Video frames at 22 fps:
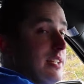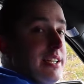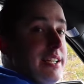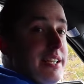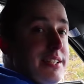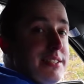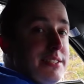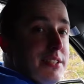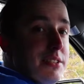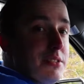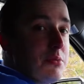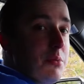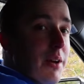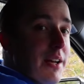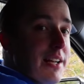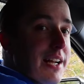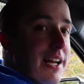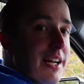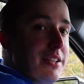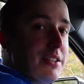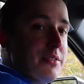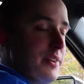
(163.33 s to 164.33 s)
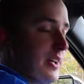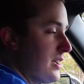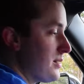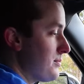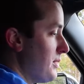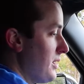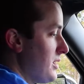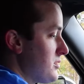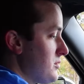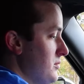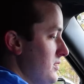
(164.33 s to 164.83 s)
The easiest way to activate your
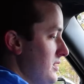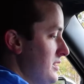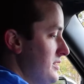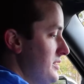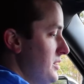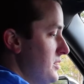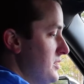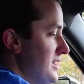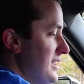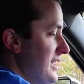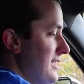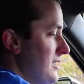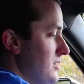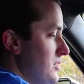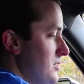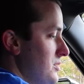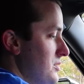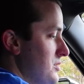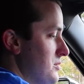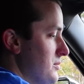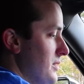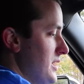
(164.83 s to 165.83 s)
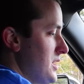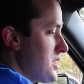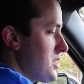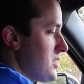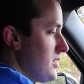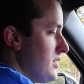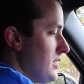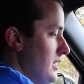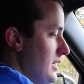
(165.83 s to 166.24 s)
module is using the included switch.